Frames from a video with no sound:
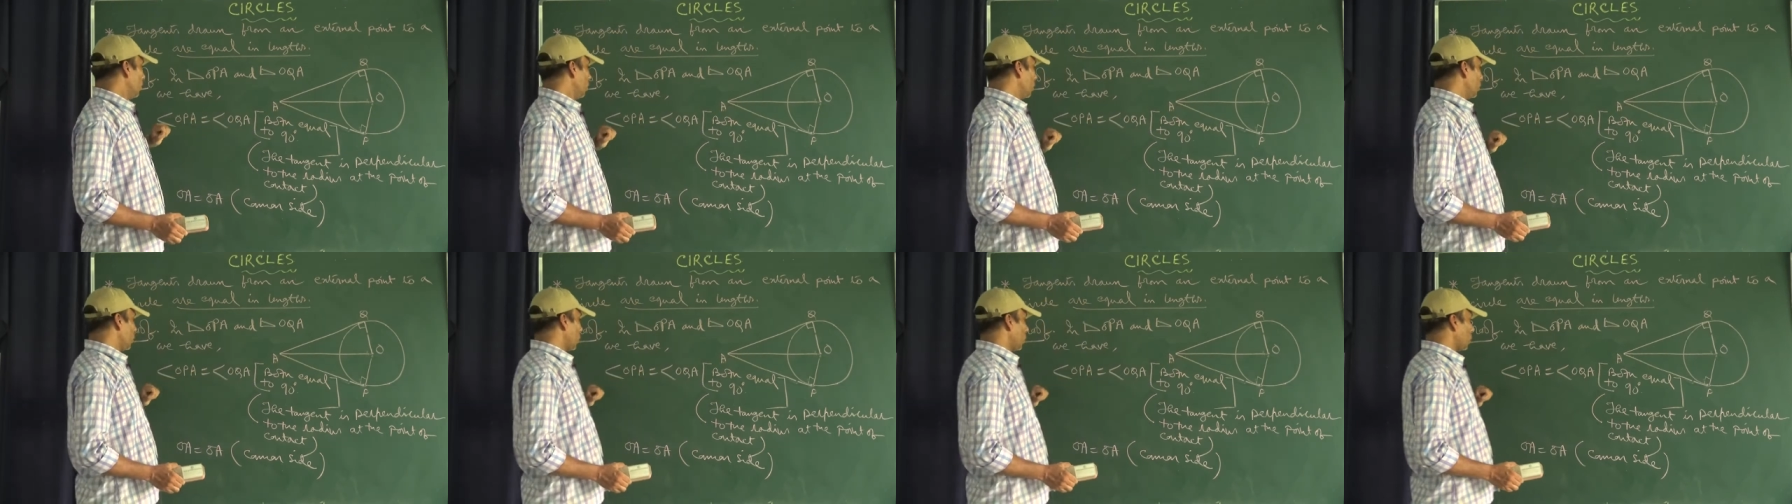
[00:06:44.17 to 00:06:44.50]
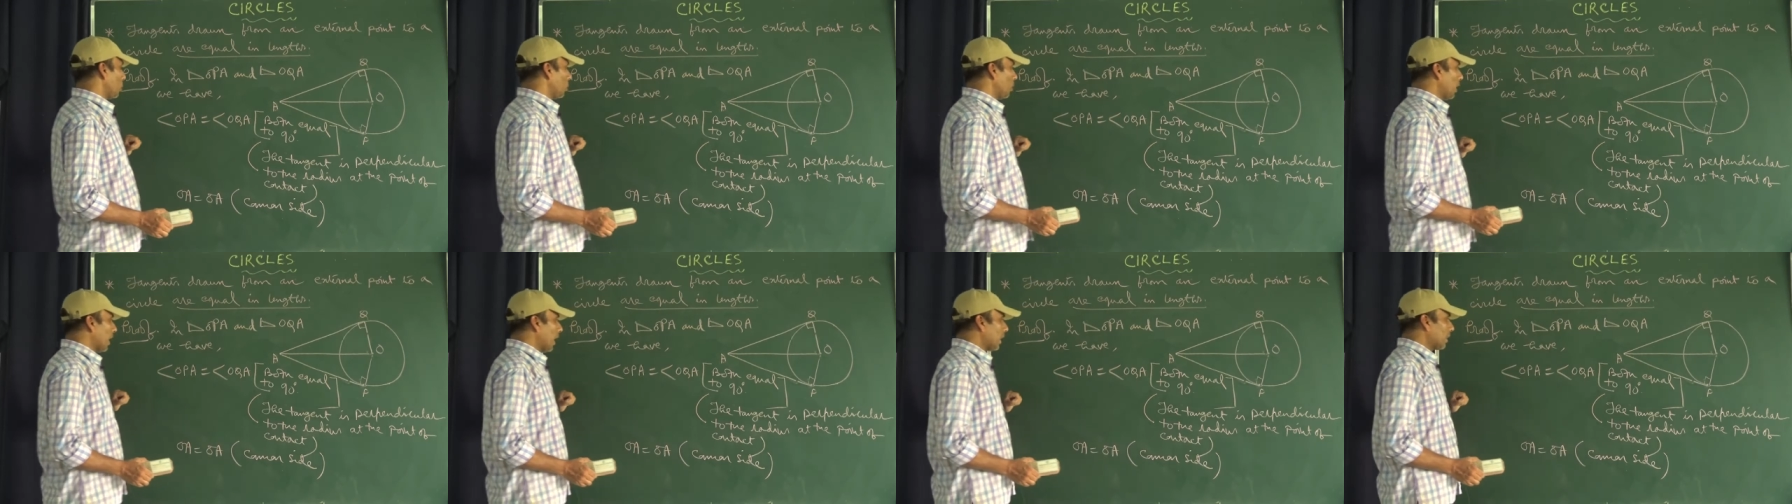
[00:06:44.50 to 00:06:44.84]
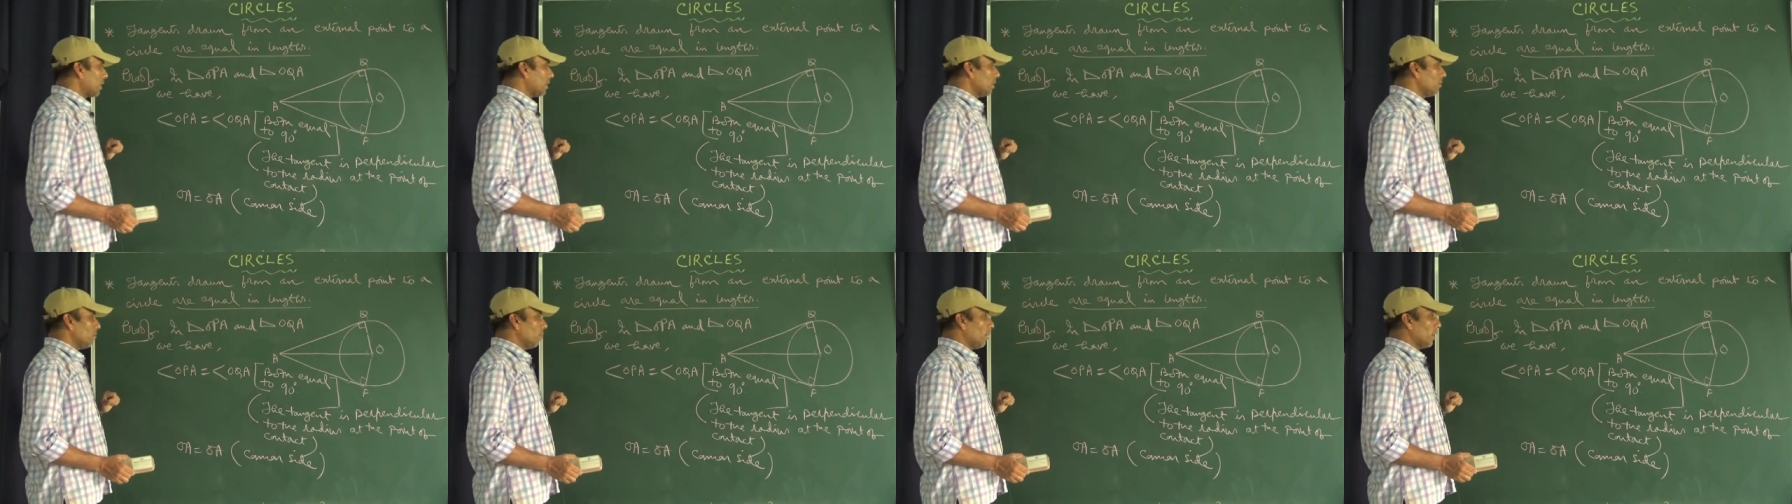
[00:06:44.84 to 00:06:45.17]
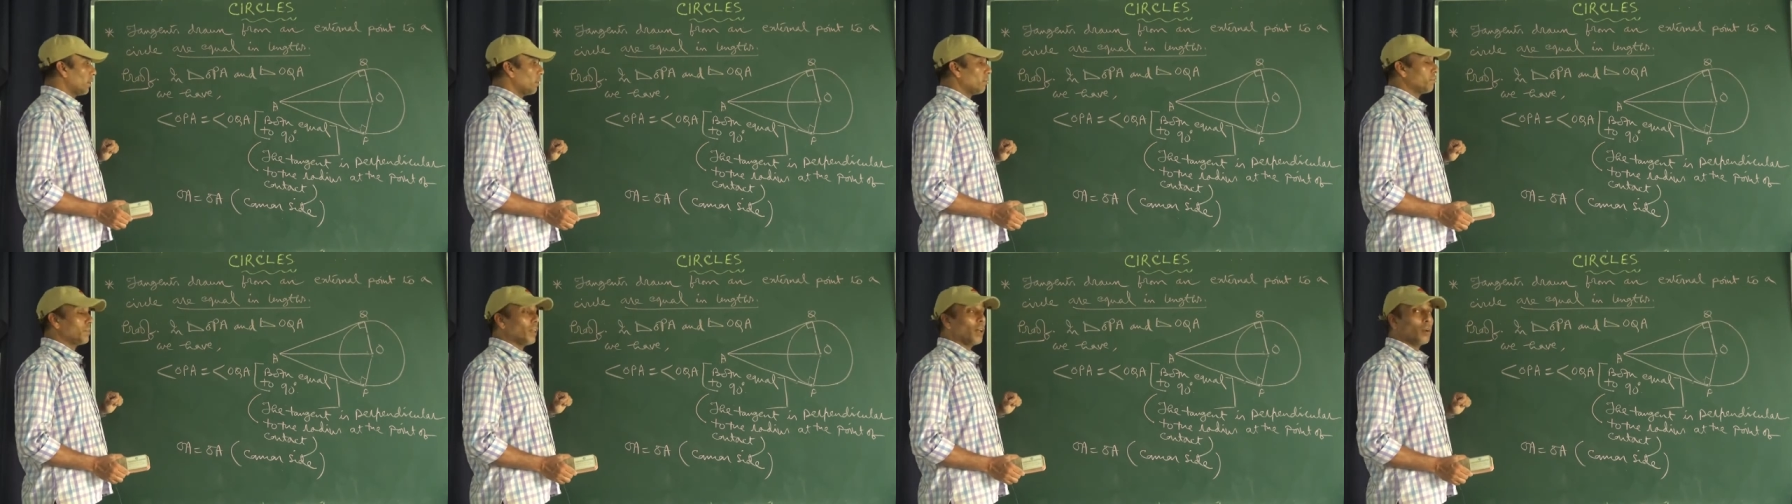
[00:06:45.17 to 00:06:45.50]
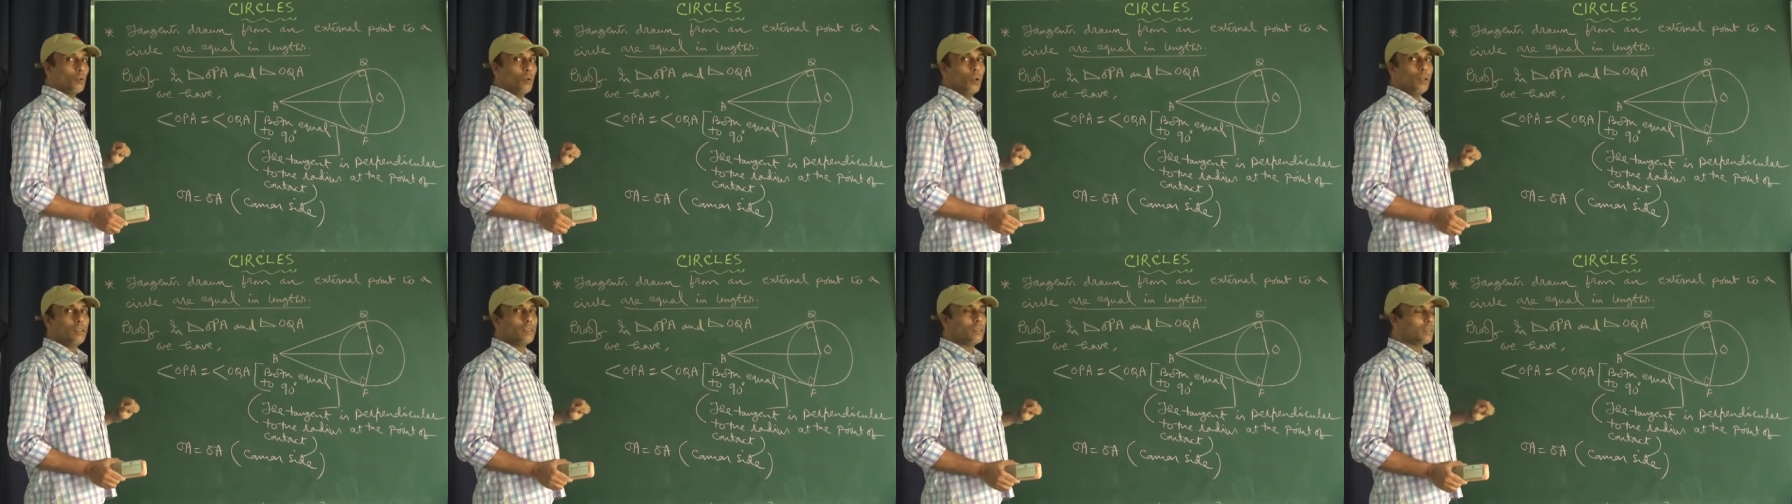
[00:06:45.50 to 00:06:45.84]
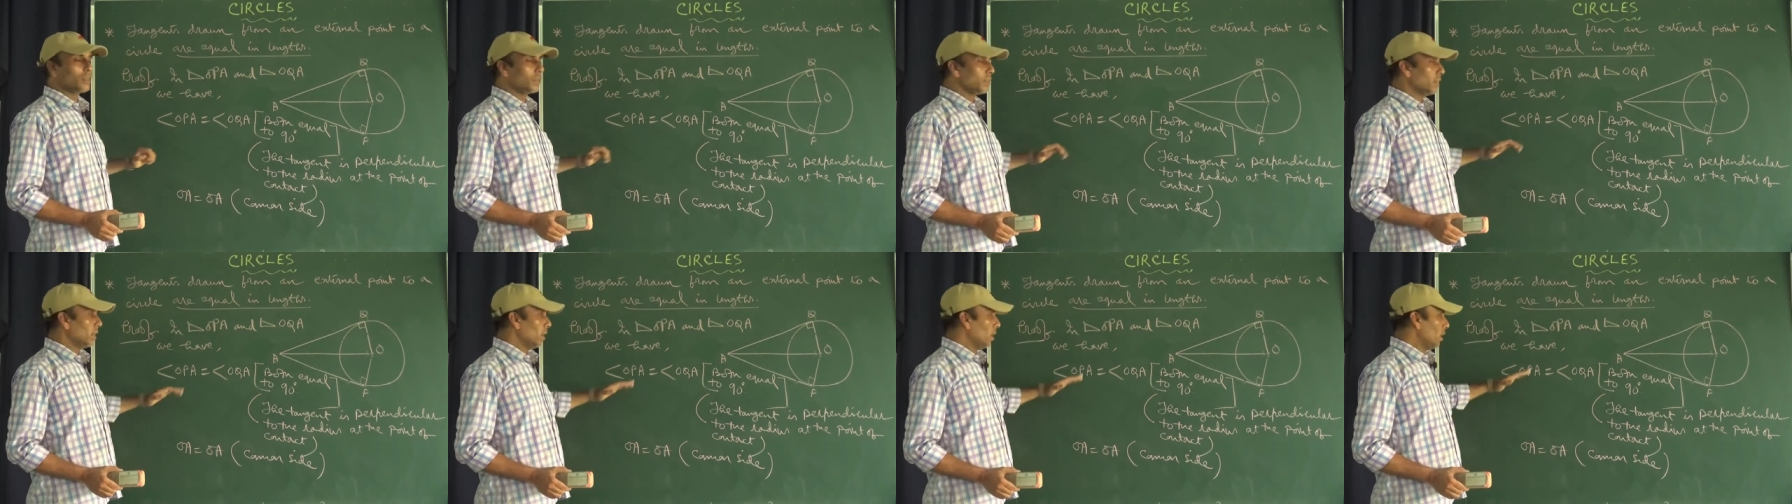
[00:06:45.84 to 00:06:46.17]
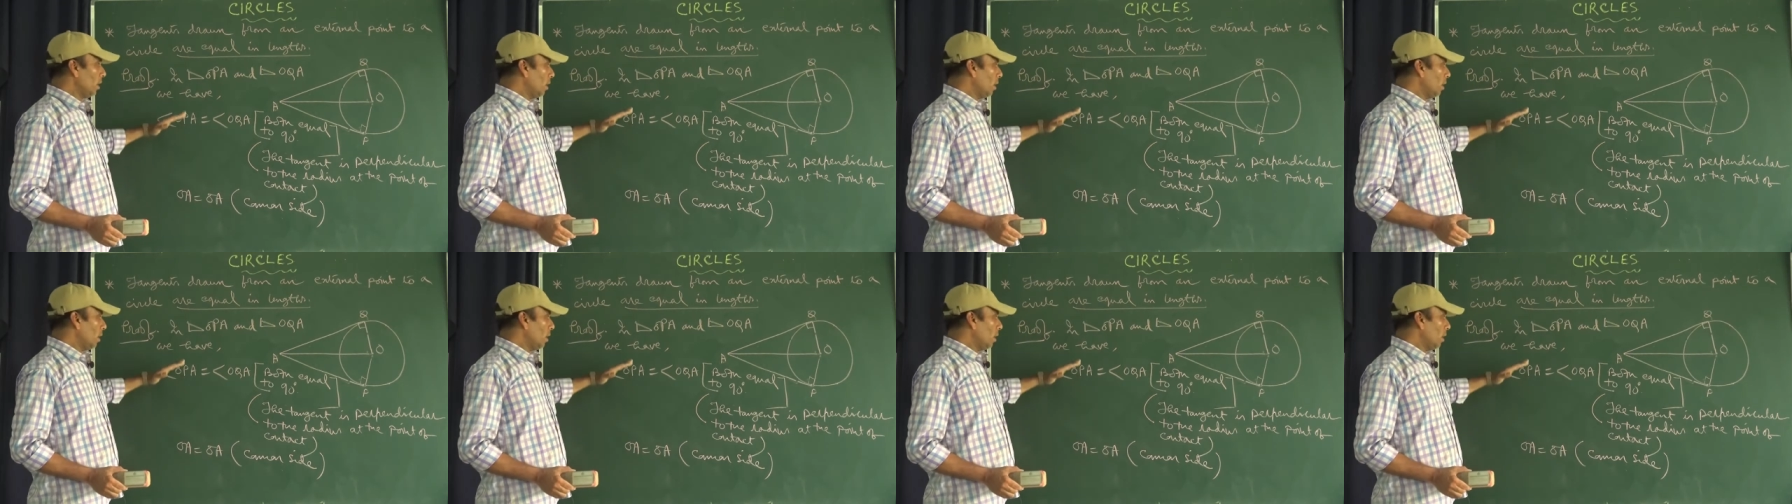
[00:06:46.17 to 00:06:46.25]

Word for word: So to get one of the rules,